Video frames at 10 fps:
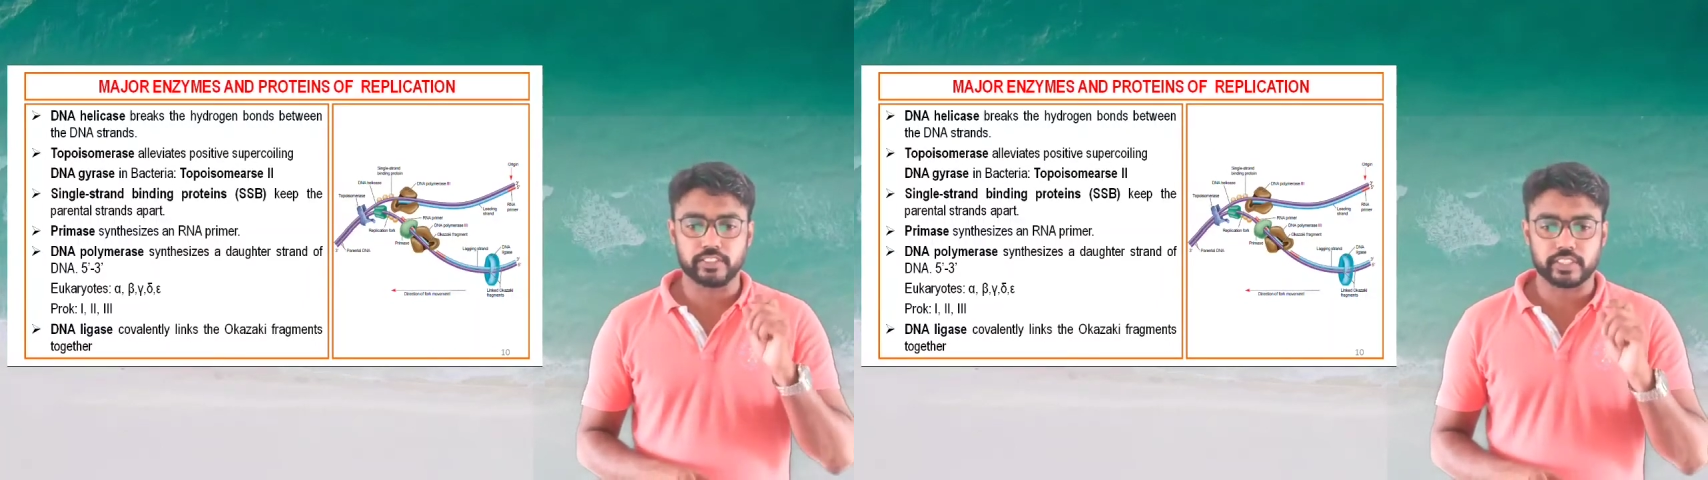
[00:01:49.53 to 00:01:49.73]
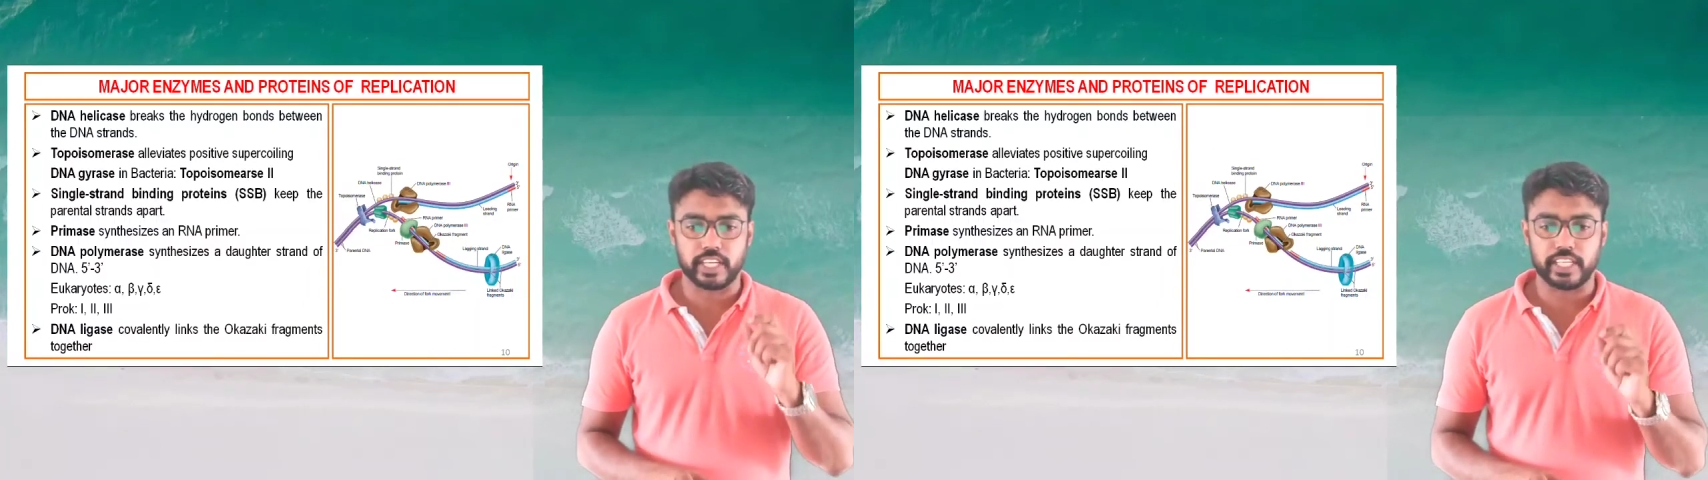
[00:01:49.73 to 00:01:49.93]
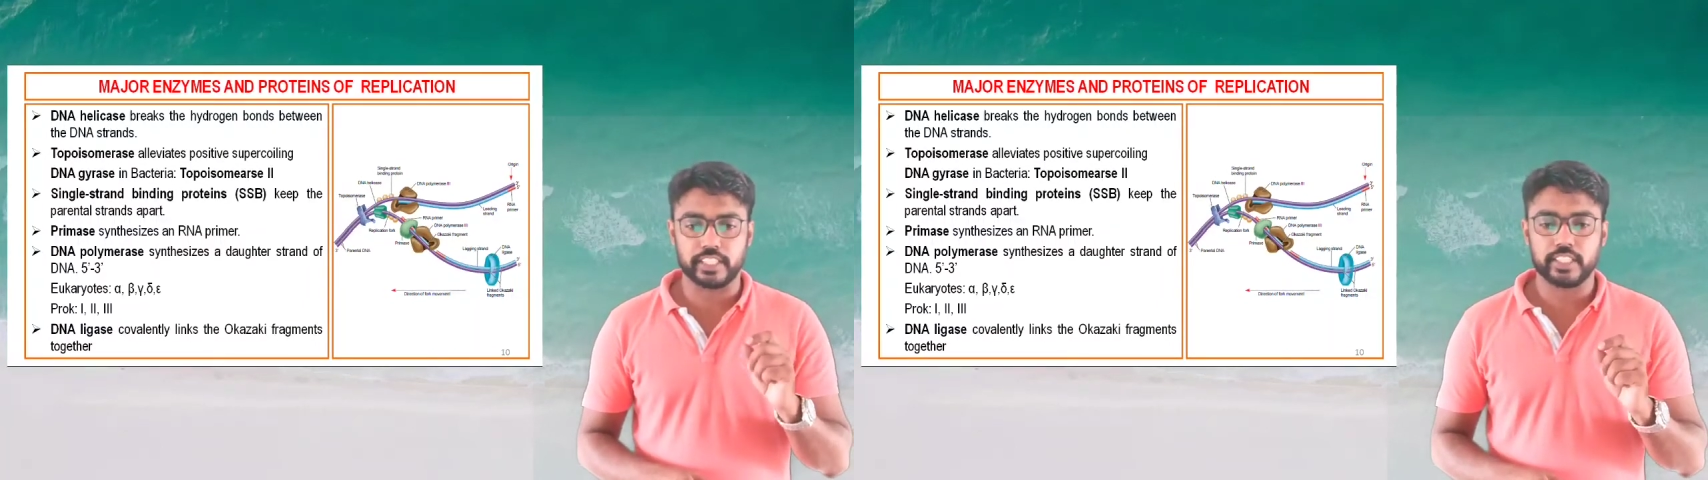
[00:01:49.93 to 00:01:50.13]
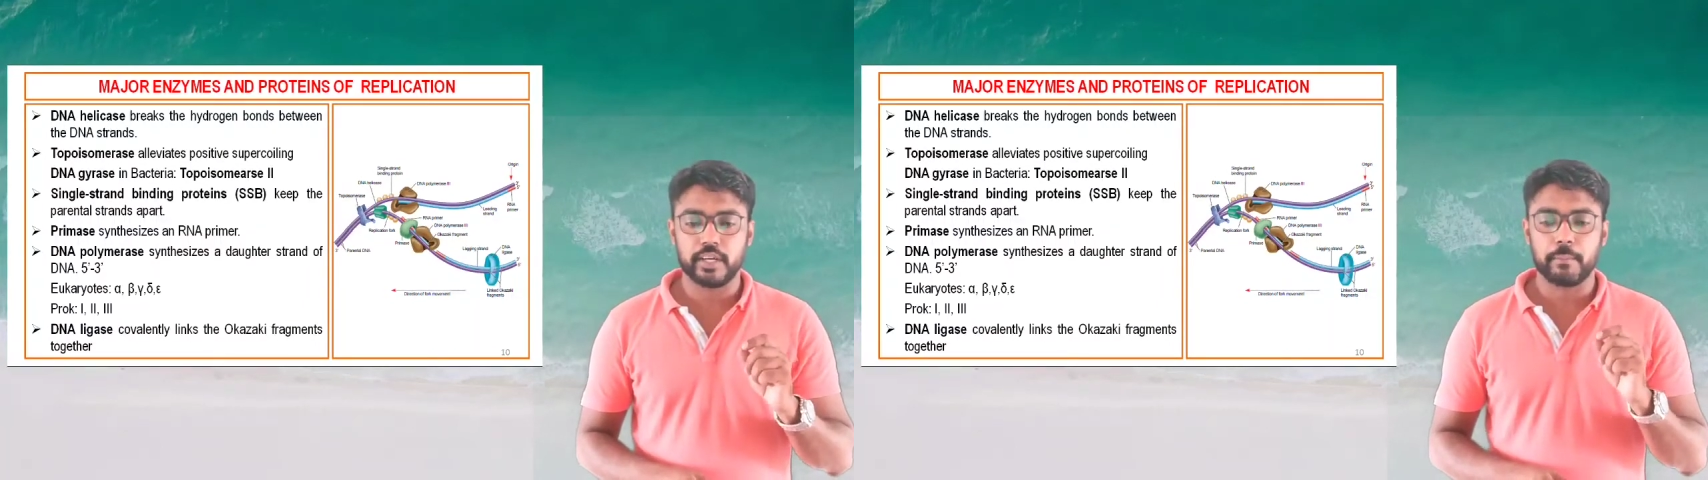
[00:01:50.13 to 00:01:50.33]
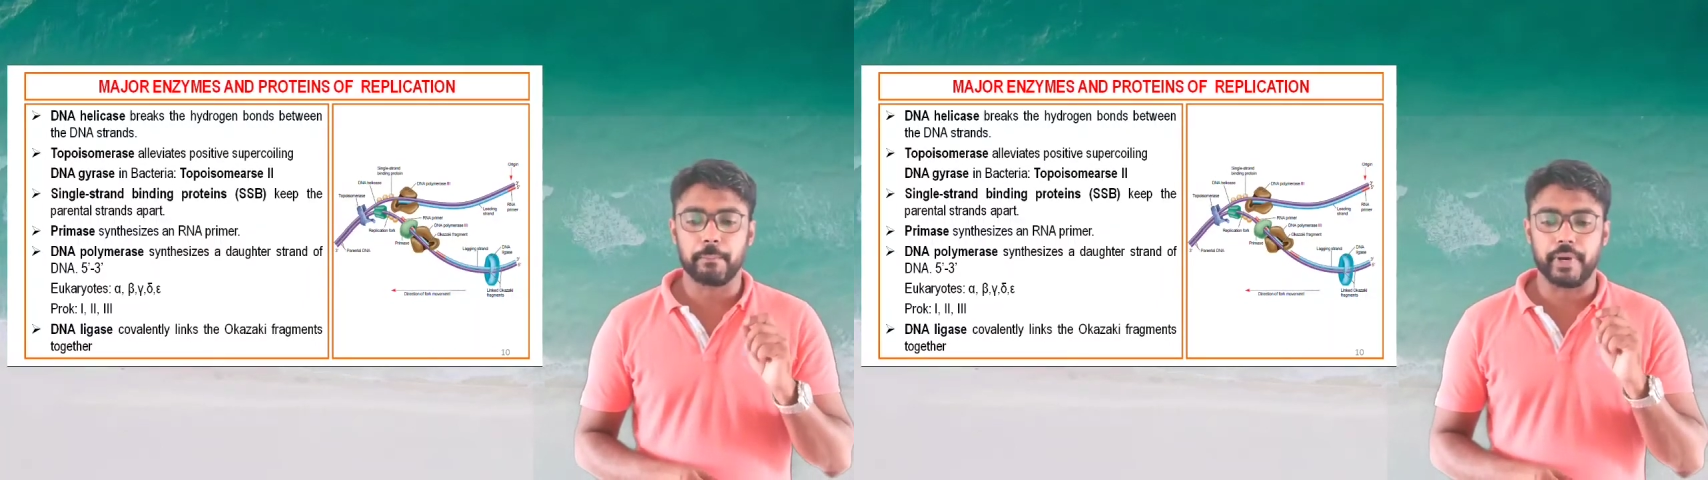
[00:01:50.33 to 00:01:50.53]

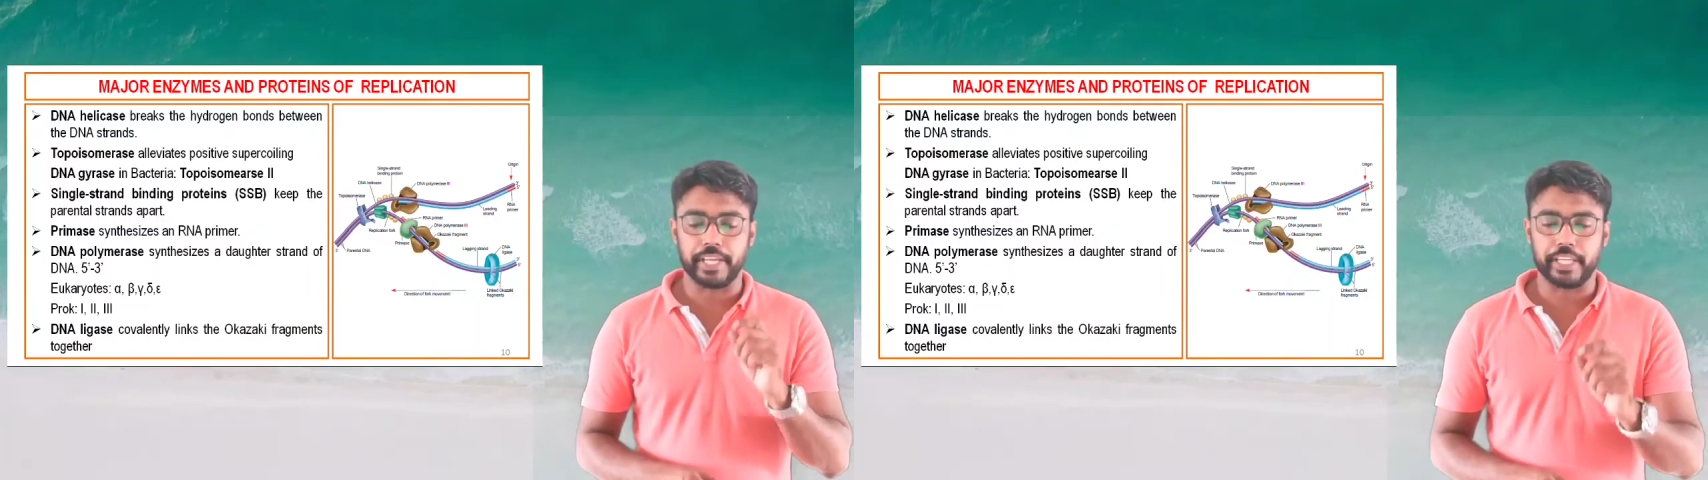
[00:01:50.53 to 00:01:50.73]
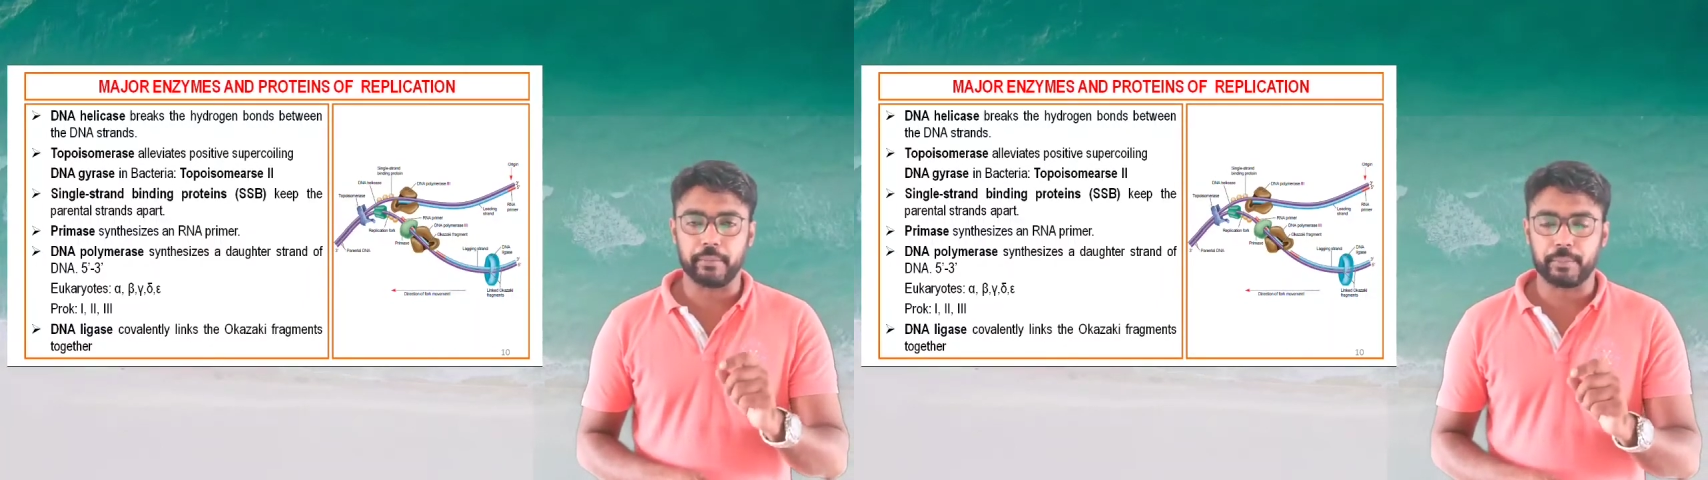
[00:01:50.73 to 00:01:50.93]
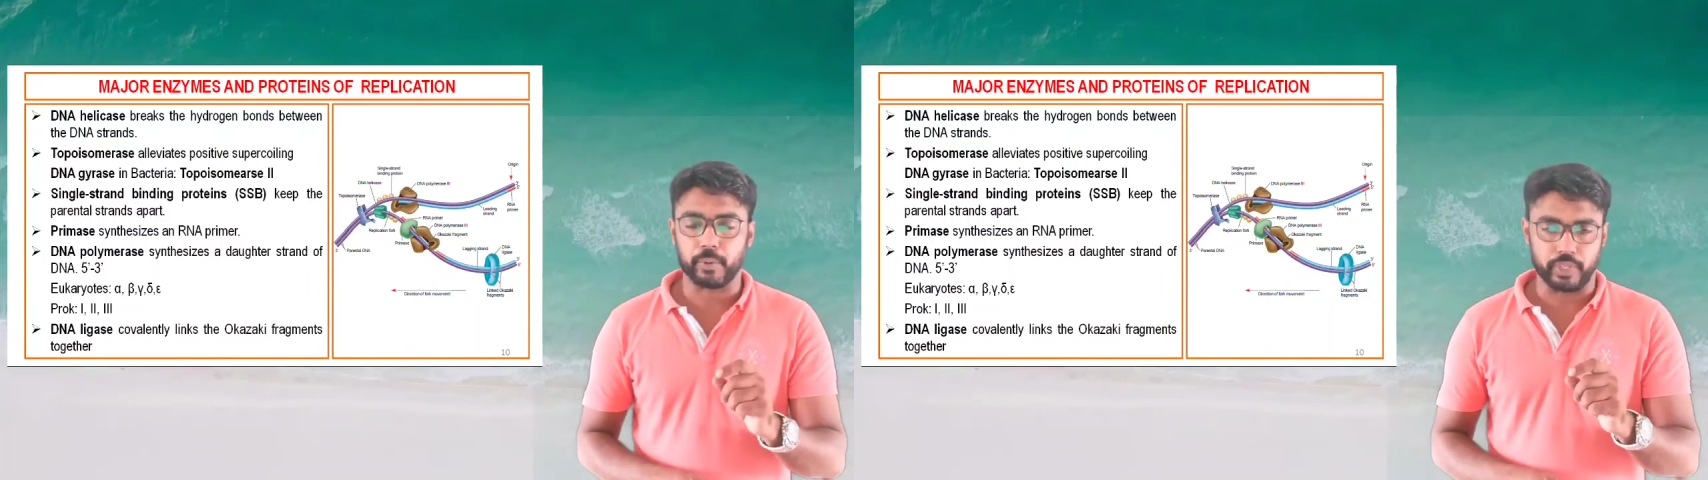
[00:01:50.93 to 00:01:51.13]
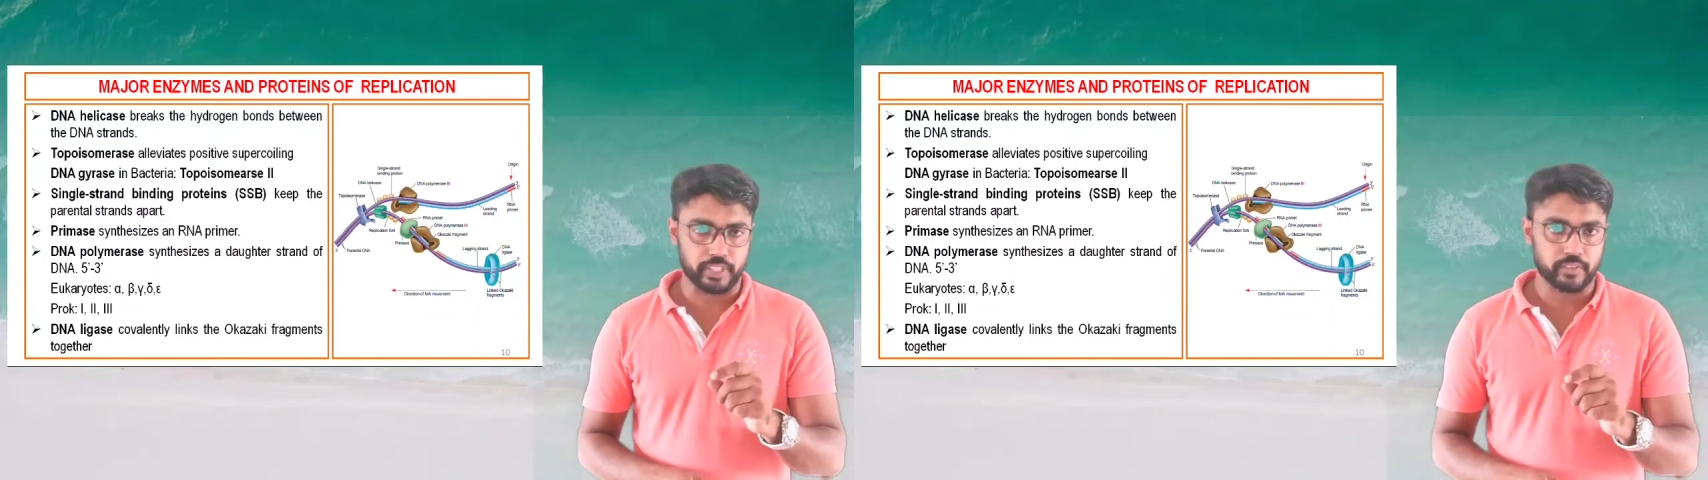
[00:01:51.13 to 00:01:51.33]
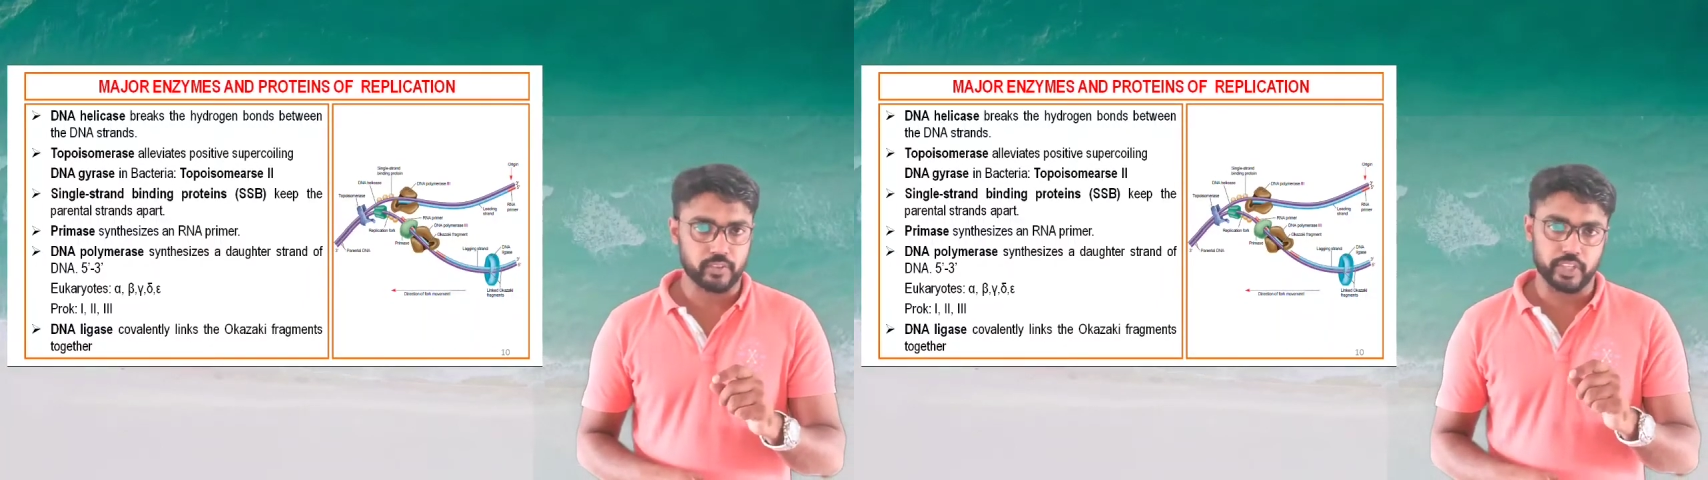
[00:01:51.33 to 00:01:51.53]
strand binding protein.